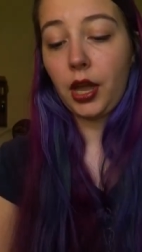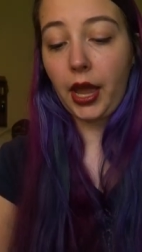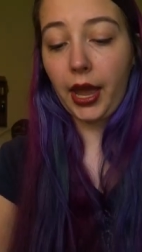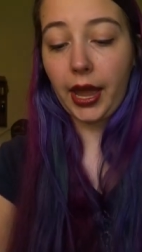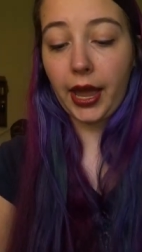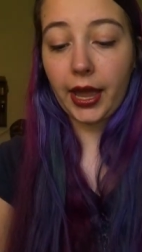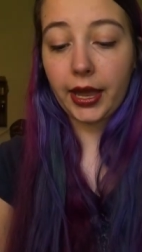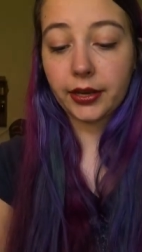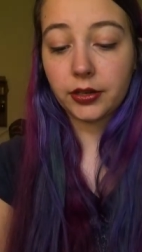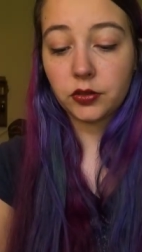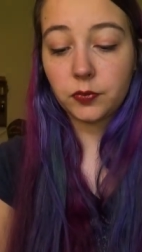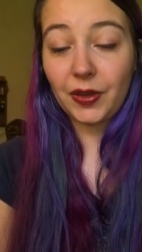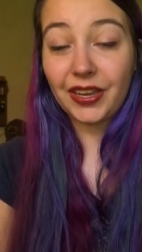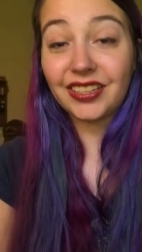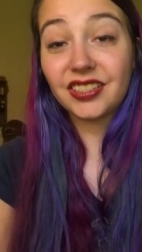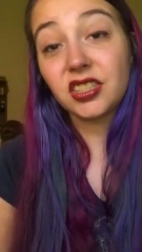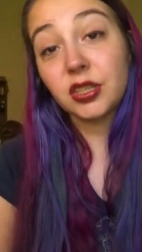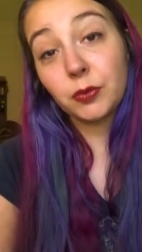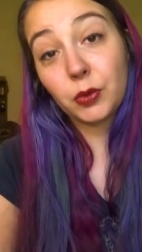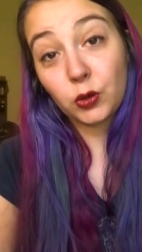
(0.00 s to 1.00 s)
and
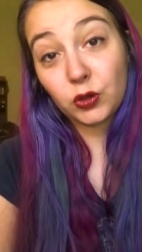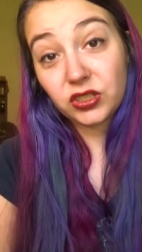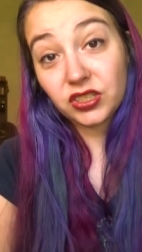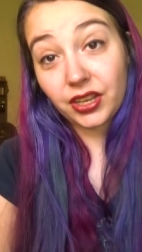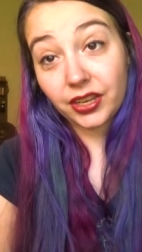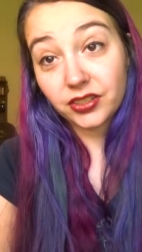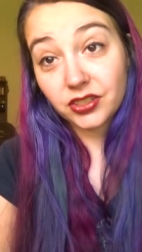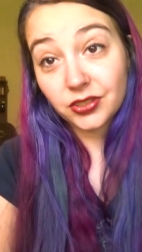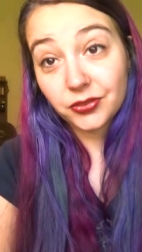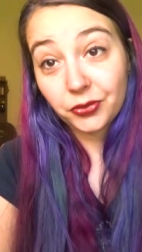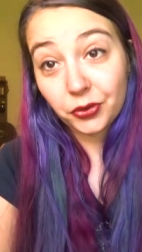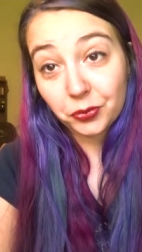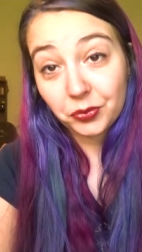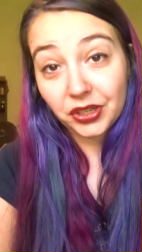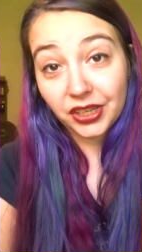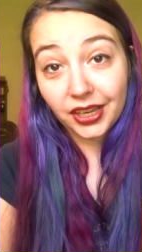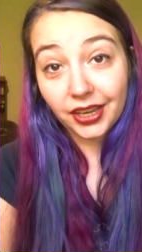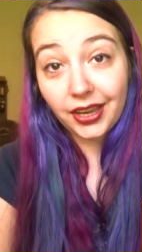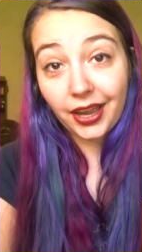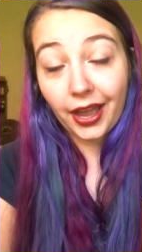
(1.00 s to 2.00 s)
makes the most sense for
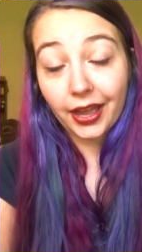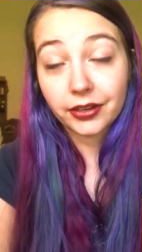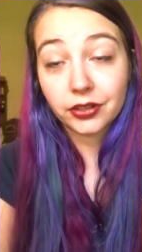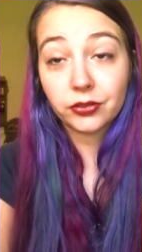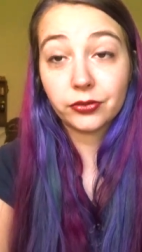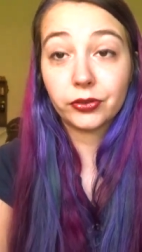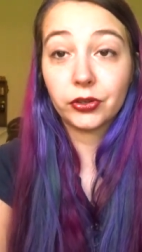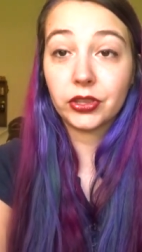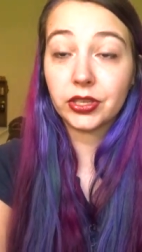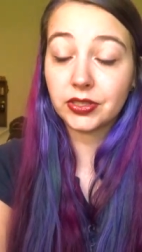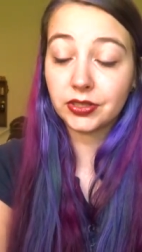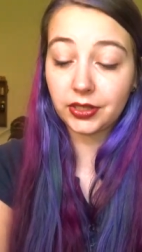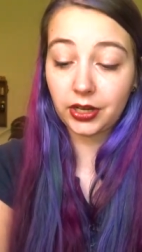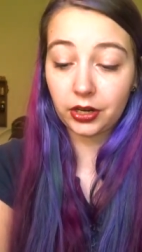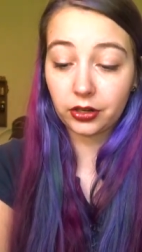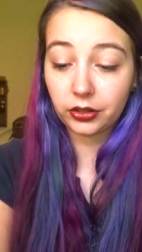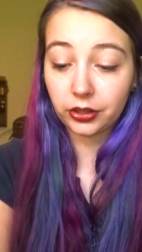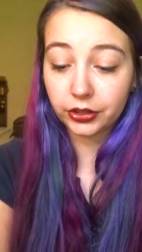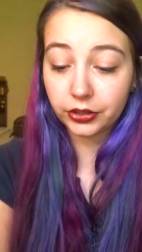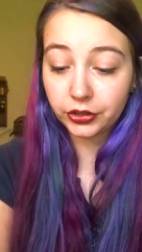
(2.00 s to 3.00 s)
me and for this
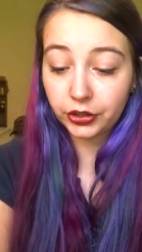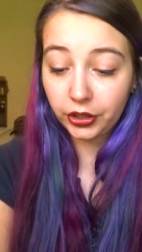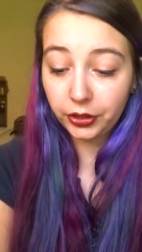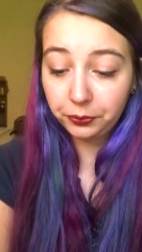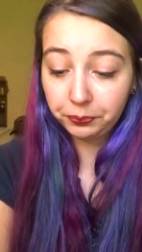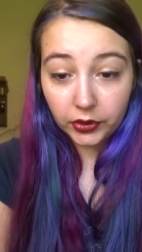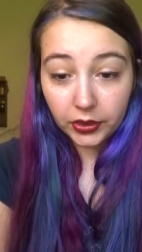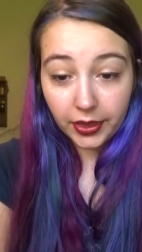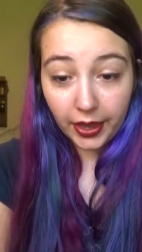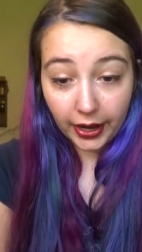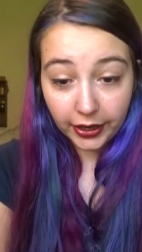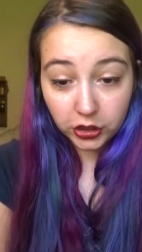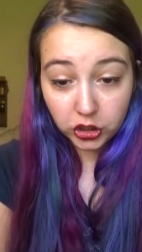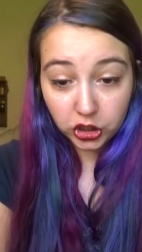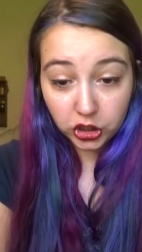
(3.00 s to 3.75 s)
character. That